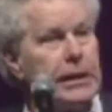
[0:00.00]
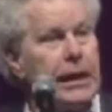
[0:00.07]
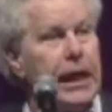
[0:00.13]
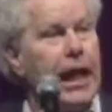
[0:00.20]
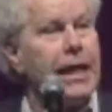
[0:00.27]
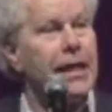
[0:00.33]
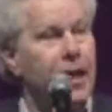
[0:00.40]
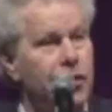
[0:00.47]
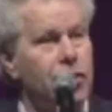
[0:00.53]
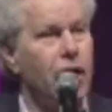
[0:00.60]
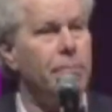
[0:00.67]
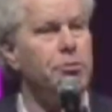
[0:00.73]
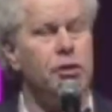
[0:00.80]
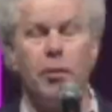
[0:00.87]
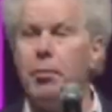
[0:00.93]
And next
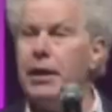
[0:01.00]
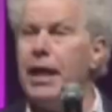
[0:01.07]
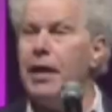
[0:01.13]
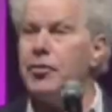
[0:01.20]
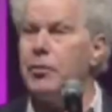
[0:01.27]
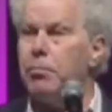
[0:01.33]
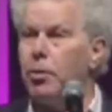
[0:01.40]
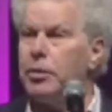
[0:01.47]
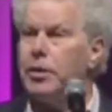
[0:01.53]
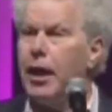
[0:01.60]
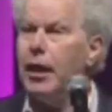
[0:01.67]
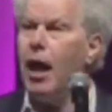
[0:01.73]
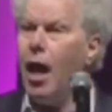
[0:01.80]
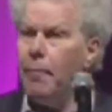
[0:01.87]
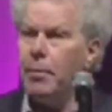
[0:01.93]
time somebody has a birthday,
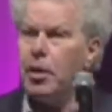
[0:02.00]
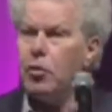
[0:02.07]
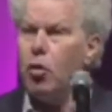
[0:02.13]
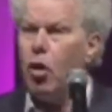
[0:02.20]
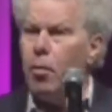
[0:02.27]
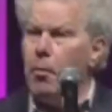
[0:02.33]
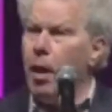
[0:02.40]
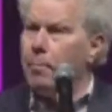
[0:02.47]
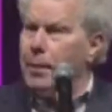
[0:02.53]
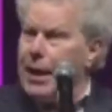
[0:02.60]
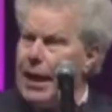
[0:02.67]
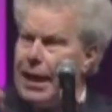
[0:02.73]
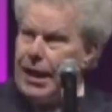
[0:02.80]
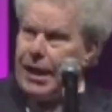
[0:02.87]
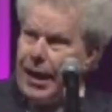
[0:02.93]
I'm gonna call them up.
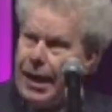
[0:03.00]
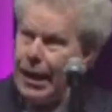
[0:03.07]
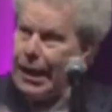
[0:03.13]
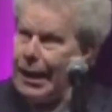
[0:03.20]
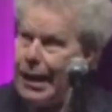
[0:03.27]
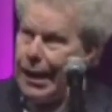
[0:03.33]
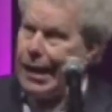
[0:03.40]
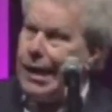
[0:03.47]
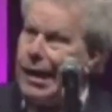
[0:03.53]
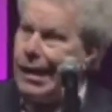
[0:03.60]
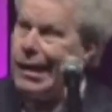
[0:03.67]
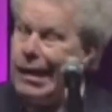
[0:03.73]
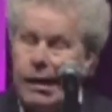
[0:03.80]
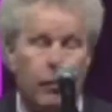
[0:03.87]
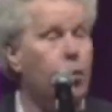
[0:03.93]

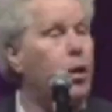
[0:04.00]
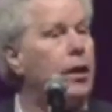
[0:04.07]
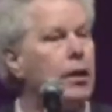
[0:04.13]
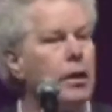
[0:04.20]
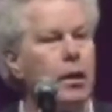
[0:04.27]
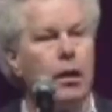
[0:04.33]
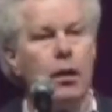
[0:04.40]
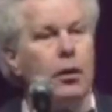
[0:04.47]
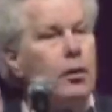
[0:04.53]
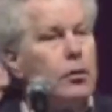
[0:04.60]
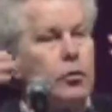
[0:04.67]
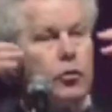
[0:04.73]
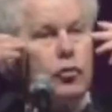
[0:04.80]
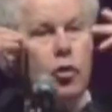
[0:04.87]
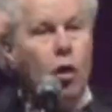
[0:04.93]
Right?
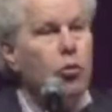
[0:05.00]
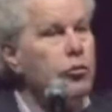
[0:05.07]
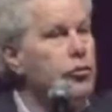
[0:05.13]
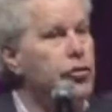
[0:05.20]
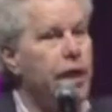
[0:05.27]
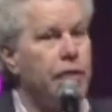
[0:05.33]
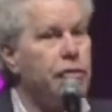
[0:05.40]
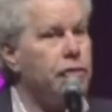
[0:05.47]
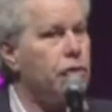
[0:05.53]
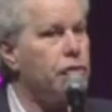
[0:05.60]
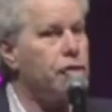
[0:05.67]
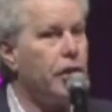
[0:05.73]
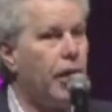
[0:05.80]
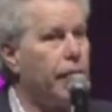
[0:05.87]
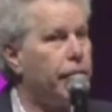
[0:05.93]
Don't censor
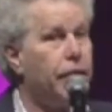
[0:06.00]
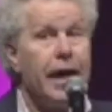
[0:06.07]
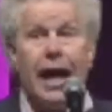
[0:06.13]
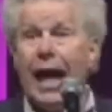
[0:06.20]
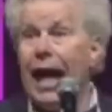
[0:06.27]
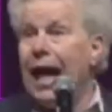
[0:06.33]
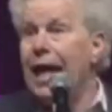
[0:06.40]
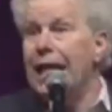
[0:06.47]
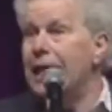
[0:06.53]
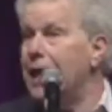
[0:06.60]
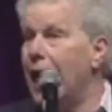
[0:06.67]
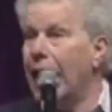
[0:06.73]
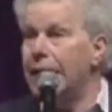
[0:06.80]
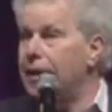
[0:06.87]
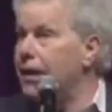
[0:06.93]
yourself. Any
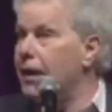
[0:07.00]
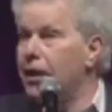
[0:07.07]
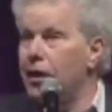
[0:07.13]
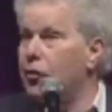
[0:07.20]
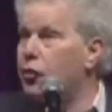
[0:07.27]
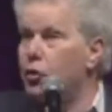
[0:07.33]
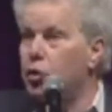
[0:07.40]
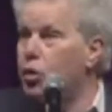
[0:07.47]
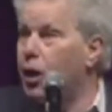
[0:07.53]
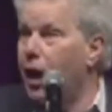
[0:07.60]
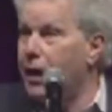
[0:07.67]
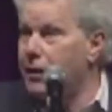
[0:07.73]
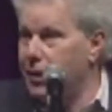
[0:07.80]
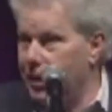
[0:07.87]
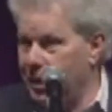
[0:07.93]
idea is a good
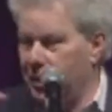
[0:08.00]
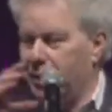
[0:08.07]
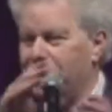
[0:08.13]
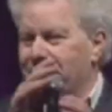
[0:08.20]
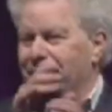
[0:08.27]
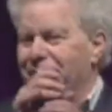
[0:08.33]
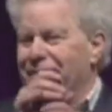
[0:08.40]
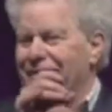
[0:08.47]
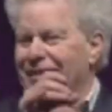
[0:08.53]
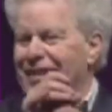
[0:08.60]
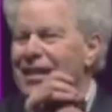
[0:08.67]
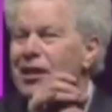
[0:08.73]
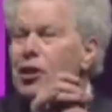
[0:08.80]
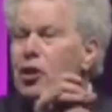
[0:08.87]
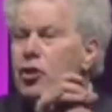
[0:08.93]
idea.
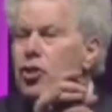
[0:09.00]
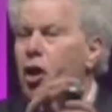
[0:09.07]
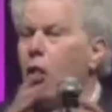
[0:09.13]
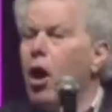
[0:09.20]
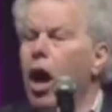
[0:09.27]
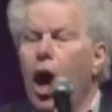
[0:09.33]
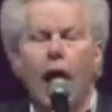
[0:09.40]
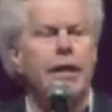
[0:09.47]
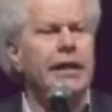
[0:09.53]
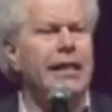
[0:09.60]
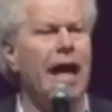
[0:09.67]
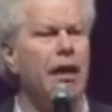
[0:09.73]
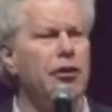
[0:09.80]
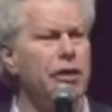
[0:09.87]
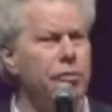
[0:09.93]
So, on the
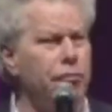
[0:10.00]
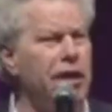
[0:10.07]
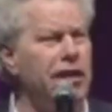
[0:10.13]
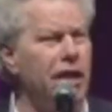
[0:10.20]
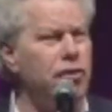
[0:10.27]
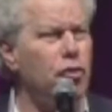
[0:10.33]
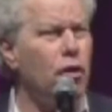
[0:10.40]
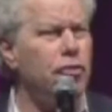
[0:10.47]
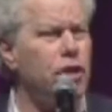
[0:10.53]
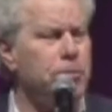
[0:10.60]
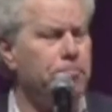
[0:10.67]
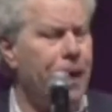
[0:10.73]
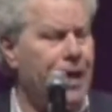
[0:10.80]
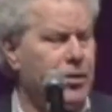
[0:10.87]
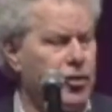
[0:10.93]
count of 3, let's all just
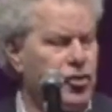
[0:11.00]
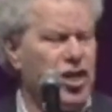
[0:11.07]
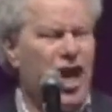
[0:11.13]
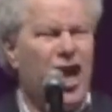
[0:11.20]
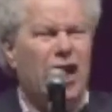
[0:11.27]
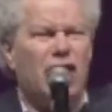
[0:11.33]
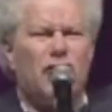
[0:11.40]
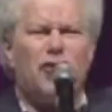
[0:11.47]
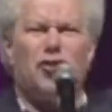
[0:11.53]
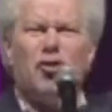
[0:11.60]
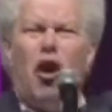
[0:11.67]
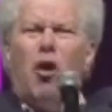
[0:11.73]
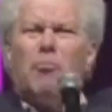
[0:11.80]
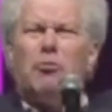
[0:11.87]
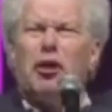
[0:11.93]
practice saying
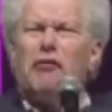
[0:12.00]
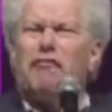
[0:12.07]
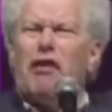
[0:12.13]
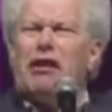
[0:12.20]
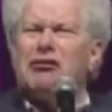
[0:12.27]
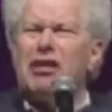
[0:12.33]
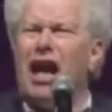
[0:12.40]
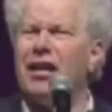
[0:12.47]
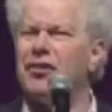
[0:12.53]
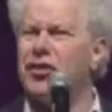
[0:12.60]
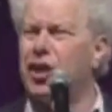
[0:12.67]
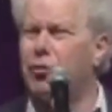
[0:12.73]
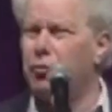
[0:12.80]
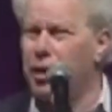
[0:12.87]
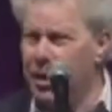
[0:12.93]
something
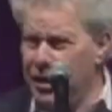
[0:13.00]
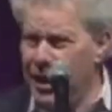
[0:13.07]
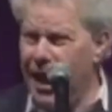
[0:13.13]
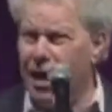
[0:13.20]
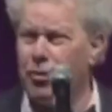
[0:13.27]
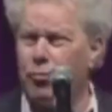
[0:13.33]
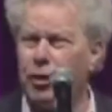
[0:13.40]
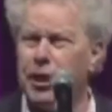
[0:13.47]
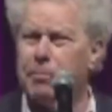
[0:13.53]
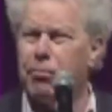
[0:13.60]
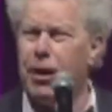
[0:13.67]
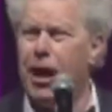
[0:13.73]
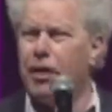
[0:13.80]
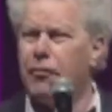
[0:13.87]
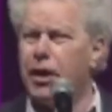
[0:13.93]
fantastic, really loud and really
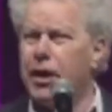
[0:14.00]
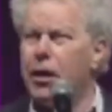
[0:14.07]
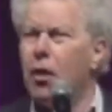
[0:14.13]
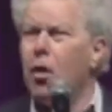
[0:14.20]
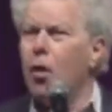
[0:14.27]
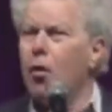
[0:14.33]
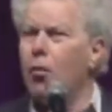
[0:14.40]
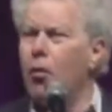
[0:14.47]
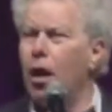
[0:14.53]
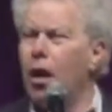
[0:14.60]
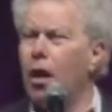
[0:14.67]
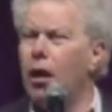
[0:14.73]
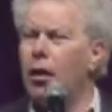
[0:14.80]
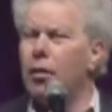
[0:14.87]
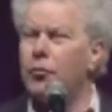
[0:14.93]
proud. Ready?
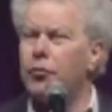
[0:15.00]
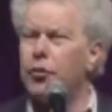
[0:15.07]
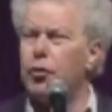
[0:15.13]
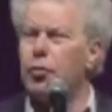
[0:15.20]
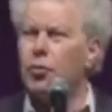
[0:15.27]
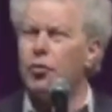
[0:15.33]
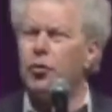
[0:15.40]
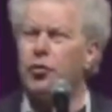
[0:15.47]
1, 2,